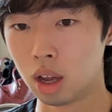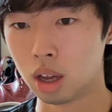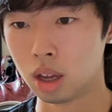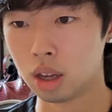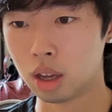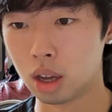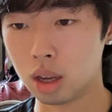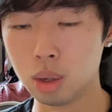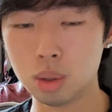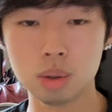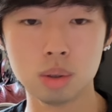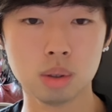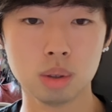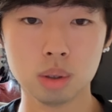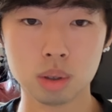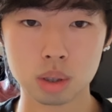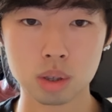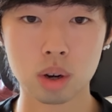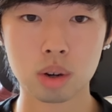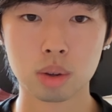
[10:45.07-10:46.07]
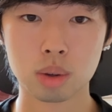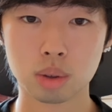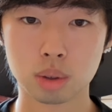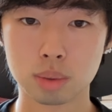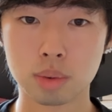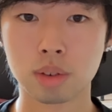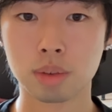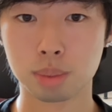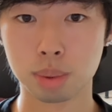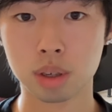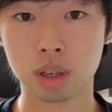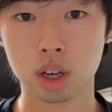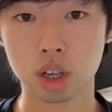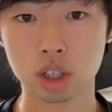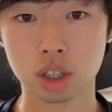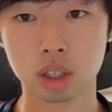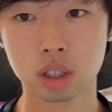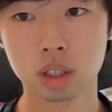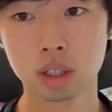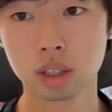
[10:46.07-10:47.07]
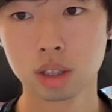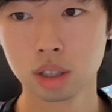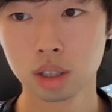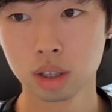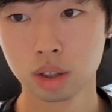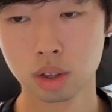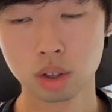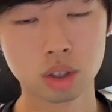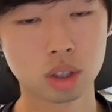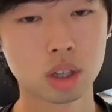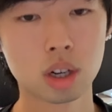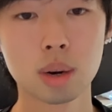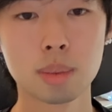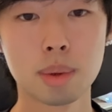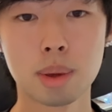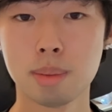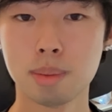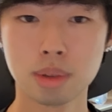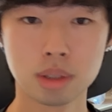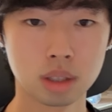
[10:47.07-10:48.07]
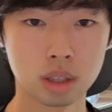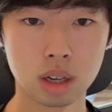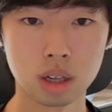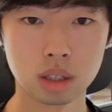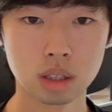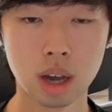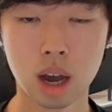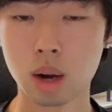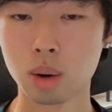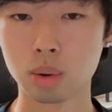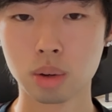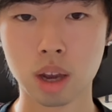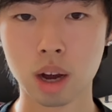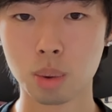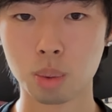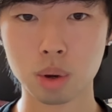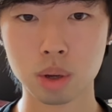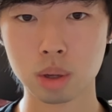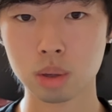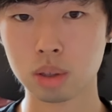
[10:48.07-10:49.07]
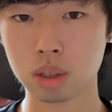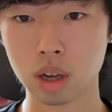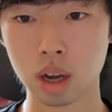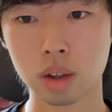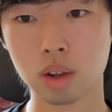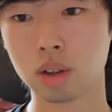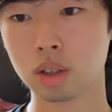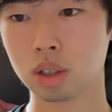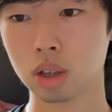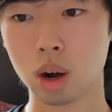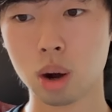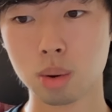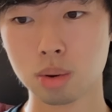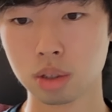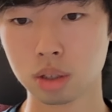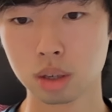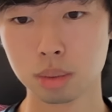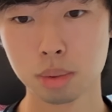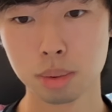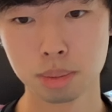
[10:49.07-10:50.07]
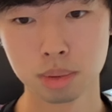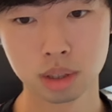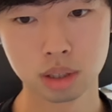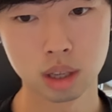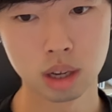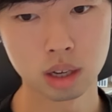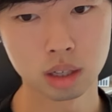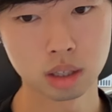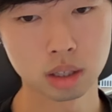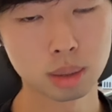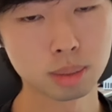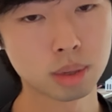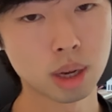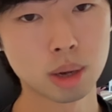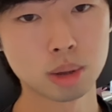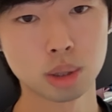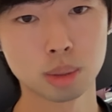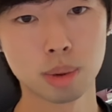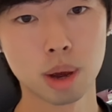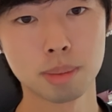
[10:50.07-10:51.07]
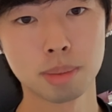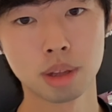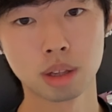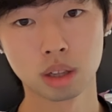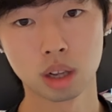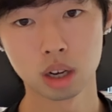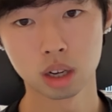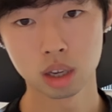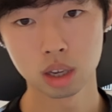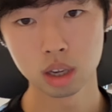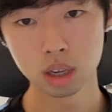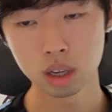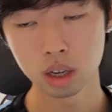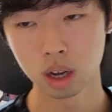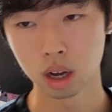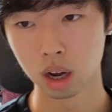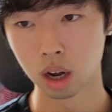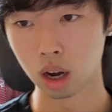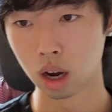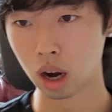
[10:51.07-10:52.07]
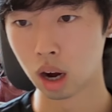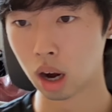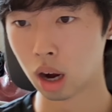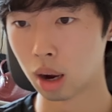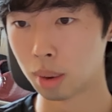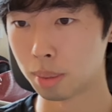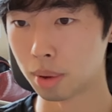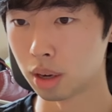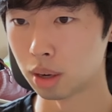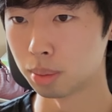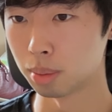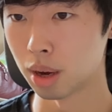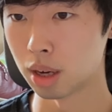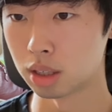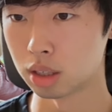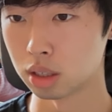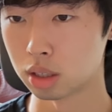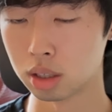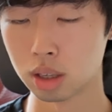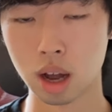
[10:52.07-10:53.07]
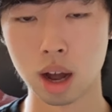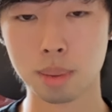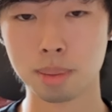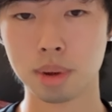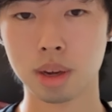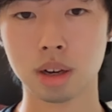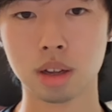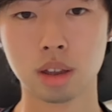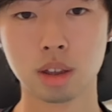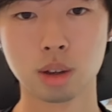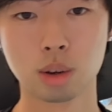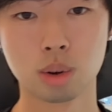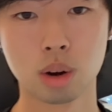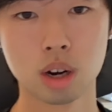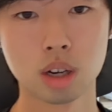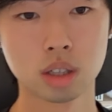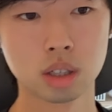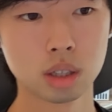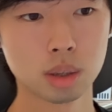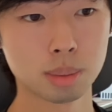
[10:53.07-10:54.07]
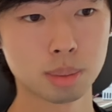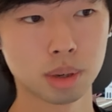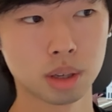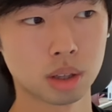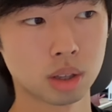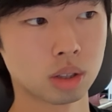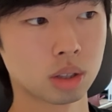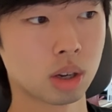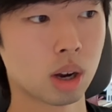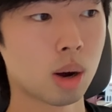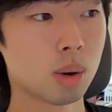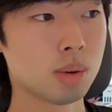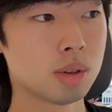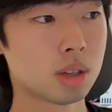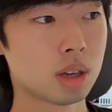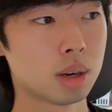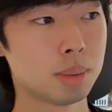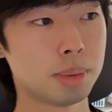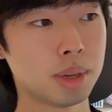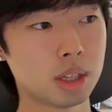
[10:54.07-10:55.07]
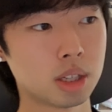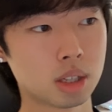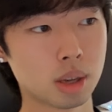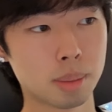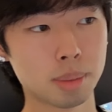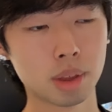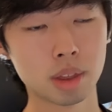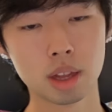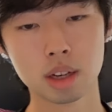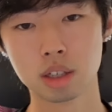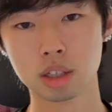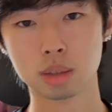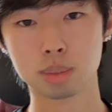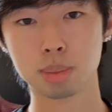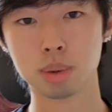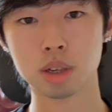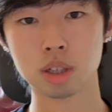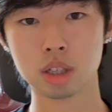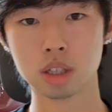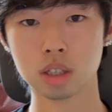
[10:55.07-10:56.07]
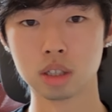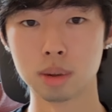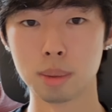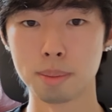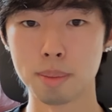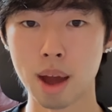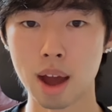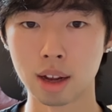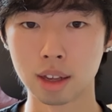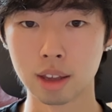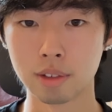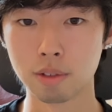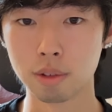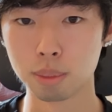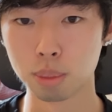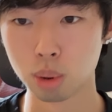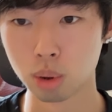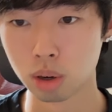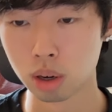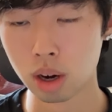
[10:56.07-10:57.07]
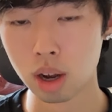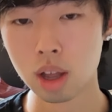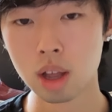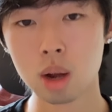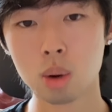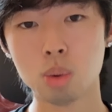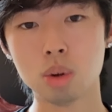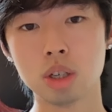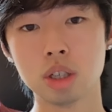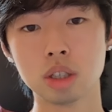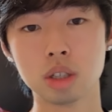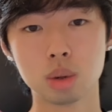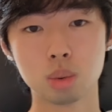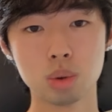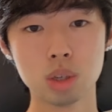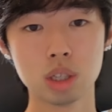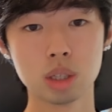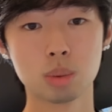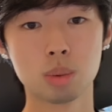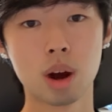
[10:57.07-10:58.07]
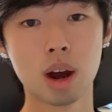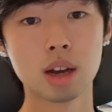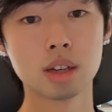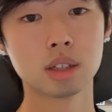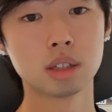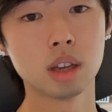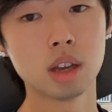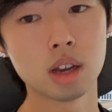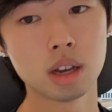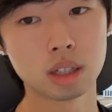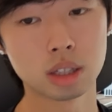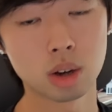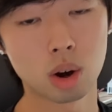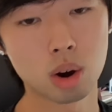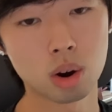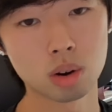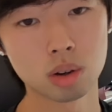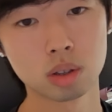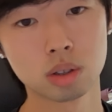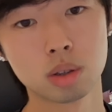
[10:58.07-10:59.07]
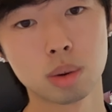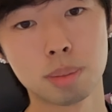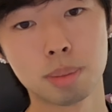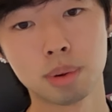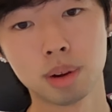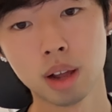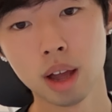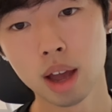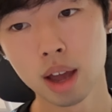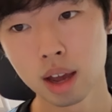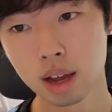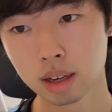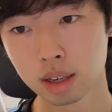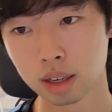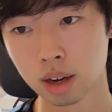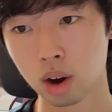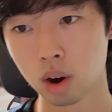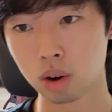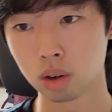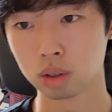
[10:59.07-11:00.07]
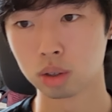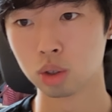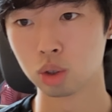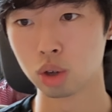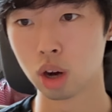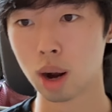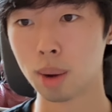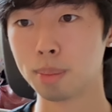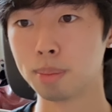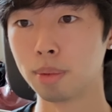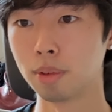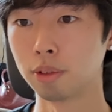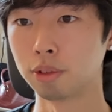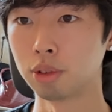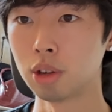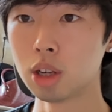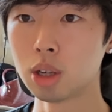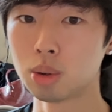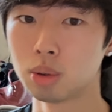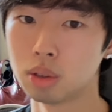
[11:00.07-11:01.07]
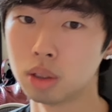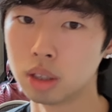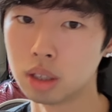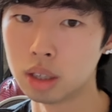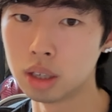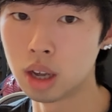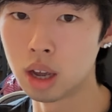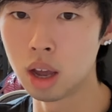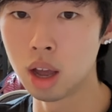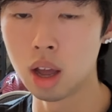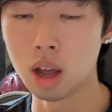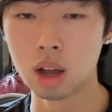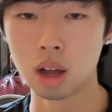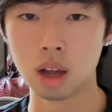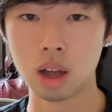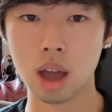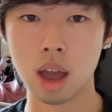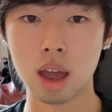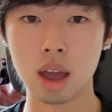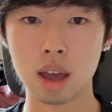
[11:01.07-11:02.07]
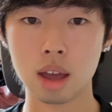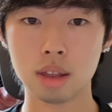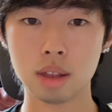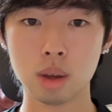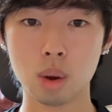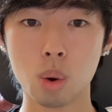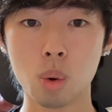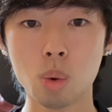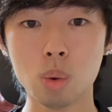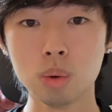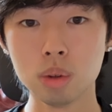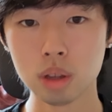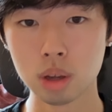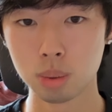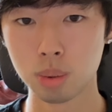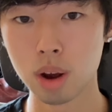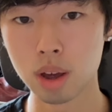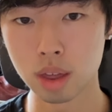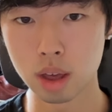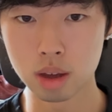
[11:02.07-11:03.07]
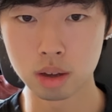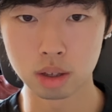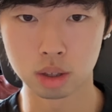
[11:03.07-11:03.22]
and you start those for production. There's going to be mistakes. I don't care what you say. There's always going to be mistakes. Sometimes you might be lucky, and it might just not be anything crazy, but there's always going to be something that just pushes it back even more, which is the reason why I say it's harder to plan and harder to drop frequently. And the only way that you can